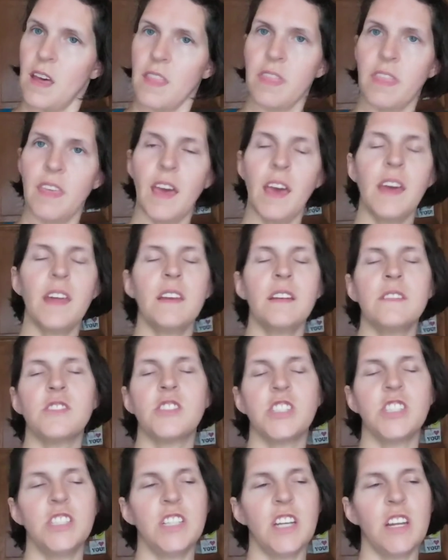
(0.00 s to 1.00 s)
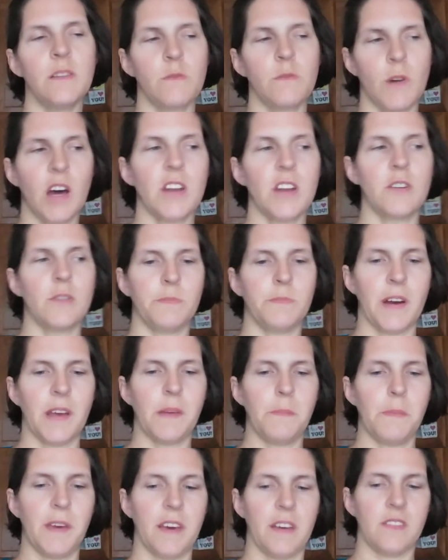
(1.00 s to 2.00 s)
then she didn't want her
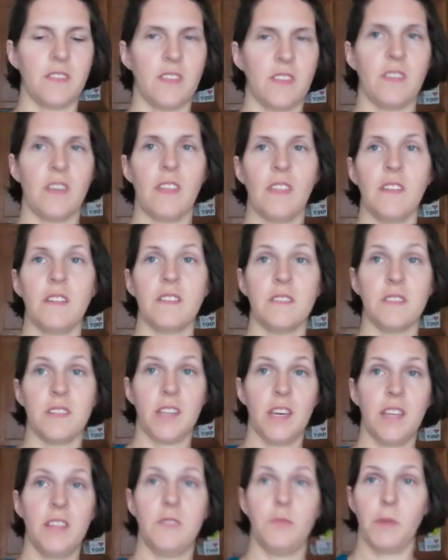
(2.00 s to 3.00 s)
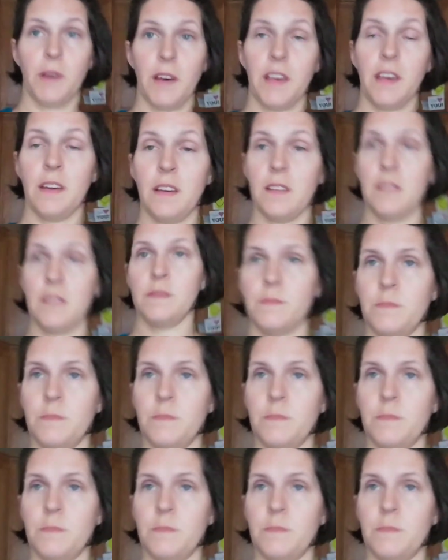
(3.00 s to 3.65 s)
bike because it's a little kid's bike.